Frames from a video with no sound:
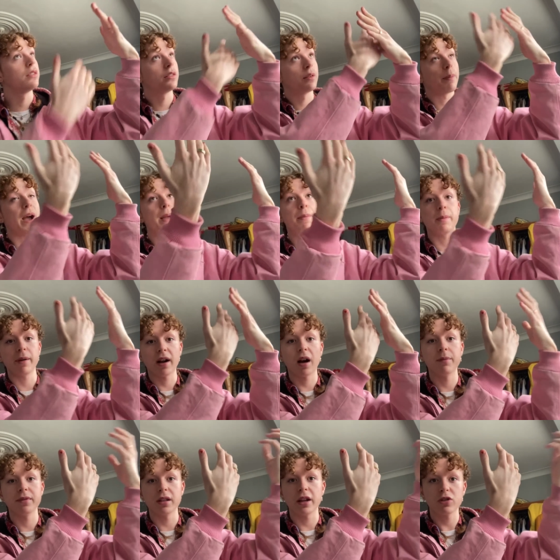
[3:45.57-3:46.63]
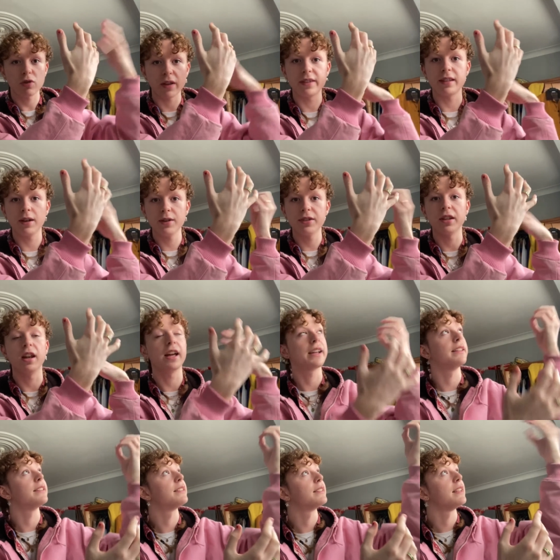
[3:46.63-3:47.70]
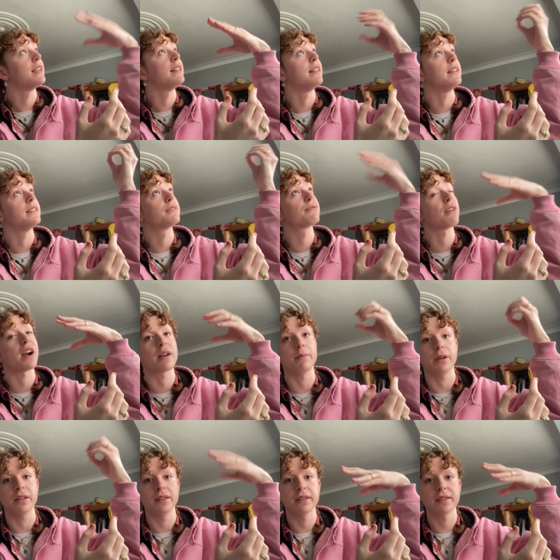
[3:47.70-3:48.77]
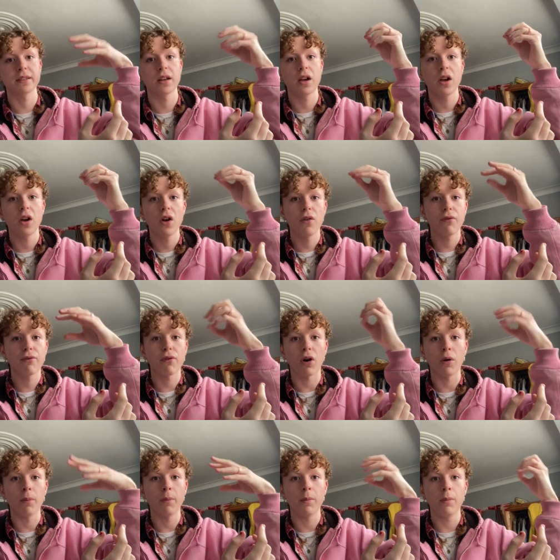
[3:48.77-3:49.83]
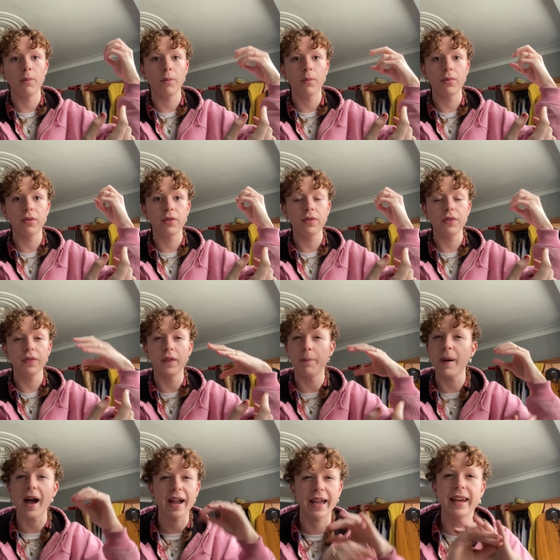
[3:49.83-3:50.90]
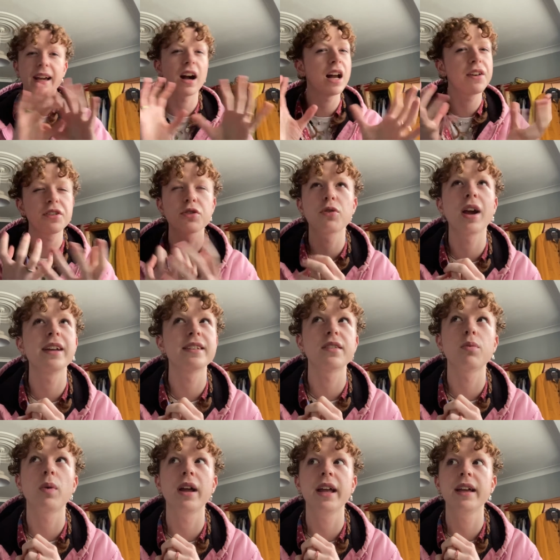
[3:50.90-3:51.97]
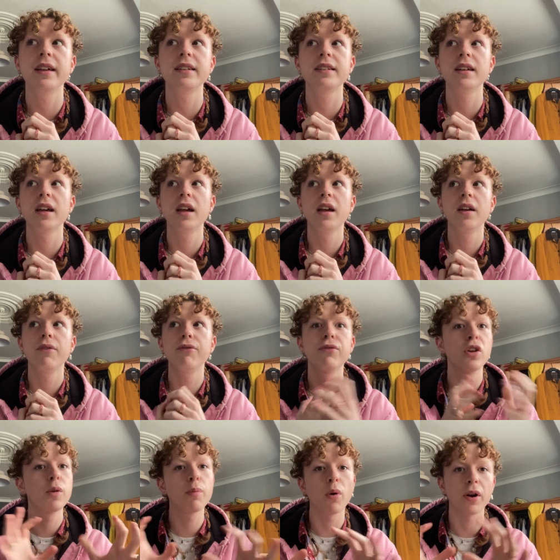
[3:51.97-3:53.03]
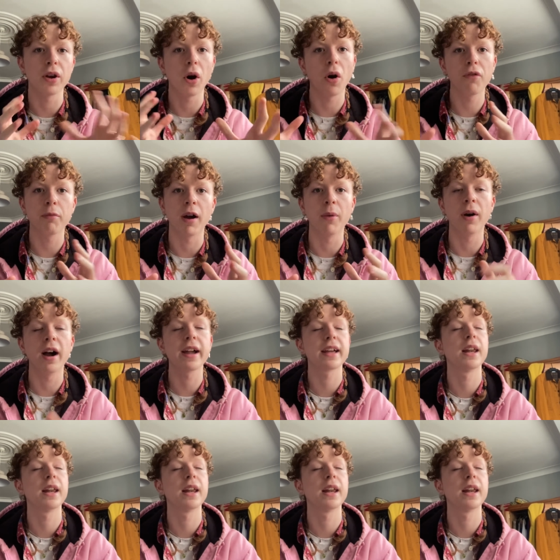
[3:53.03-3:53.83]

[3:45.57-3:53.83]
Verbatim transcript: the paper becomes like translucent. I can see these fragments from the back and it kind of just creates this weird viewpoint of my work.